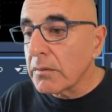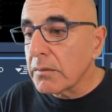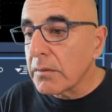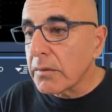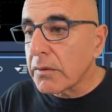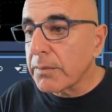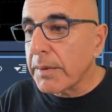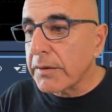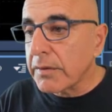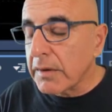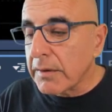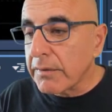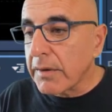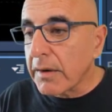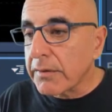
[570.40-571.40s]
Especially
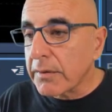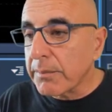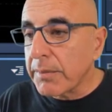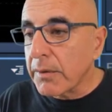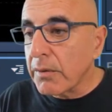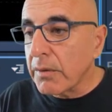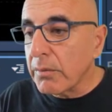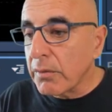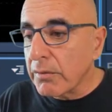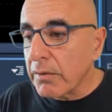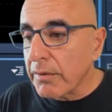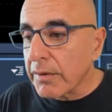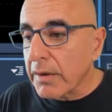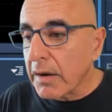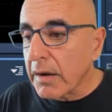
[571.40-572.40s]
if the S&P will move
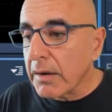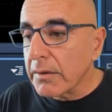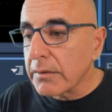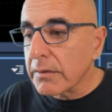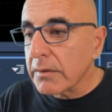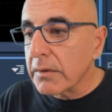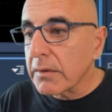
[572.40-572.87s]
over the highs.